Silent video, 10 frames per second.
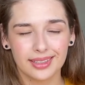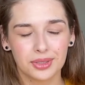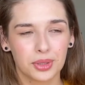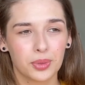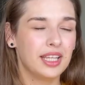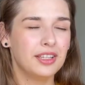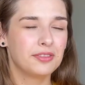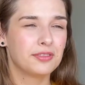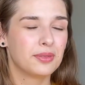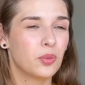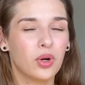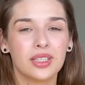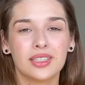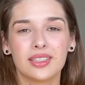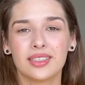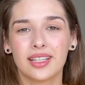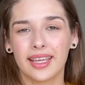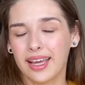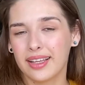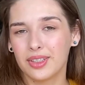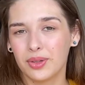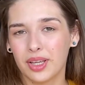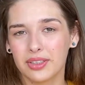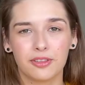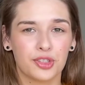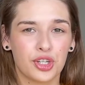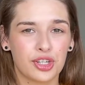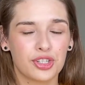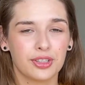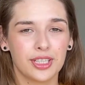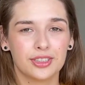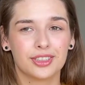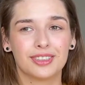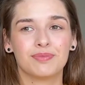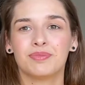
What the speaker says: So if once again you get a rejection letter,